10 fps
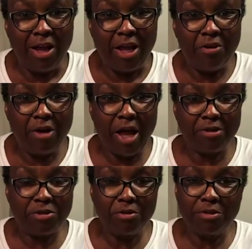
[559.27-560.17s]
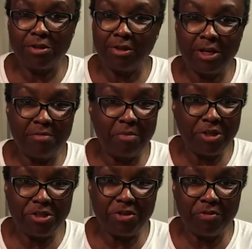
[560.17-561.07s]
I know households are looking
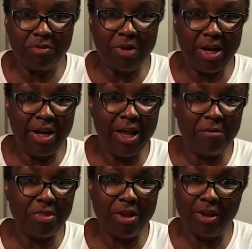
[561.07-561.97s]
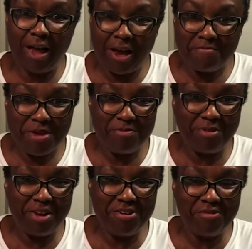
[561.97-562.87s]
much different right now with a lot of
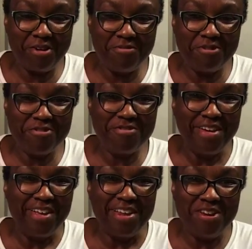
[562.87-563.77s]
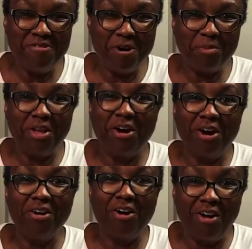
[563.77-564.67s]
people under one roof that normally
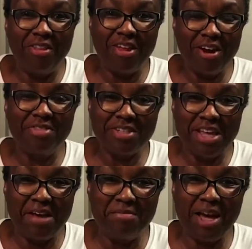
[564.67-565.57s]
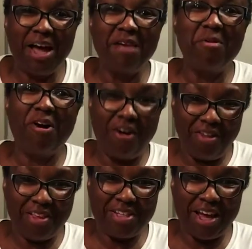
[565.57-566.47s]
aren't all there at the same time
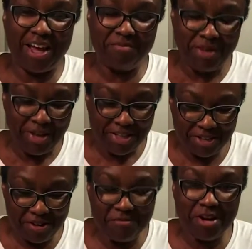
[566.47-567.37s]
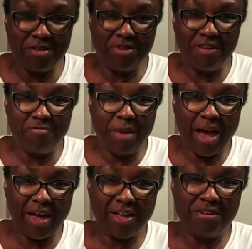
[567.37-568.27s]
all the time. So I want to give
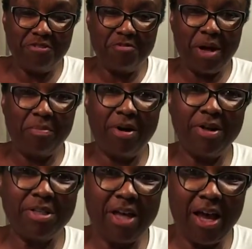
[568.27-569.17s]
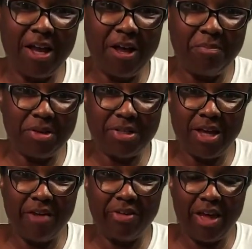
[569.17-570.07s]
back and do my part to kind of help us
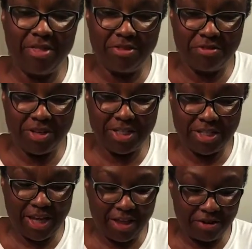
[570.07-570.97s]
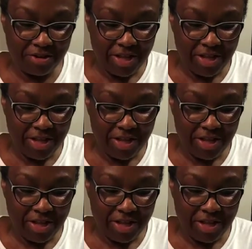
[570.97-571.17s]
navigate through this together.